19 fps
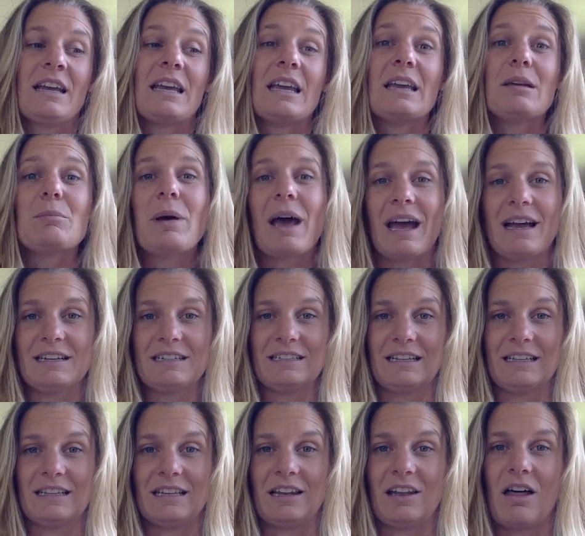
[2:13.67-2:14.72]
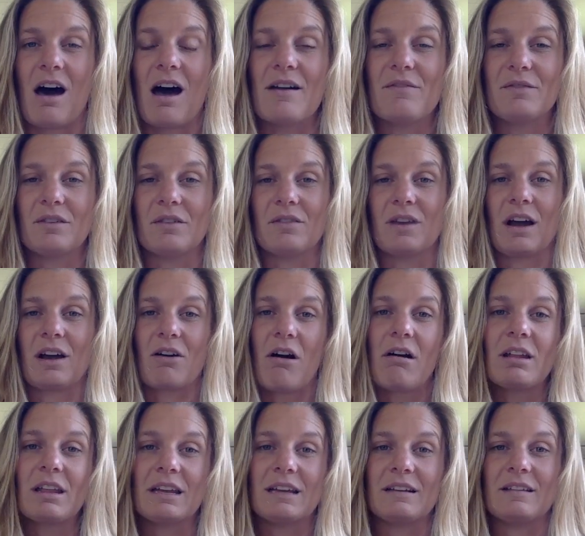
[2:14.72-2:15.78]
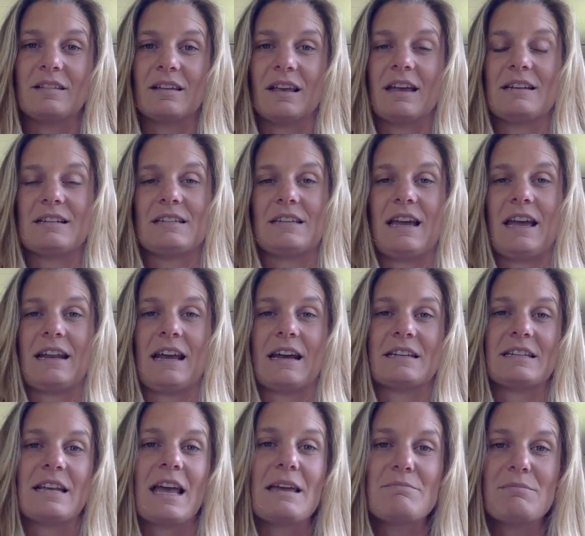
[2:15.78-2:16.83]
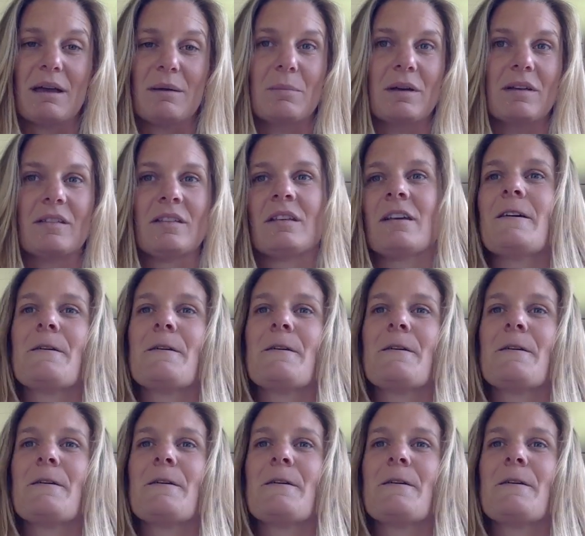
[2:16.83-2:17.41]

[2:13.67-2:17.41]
impacting the lives of our colleagues and, and our team members,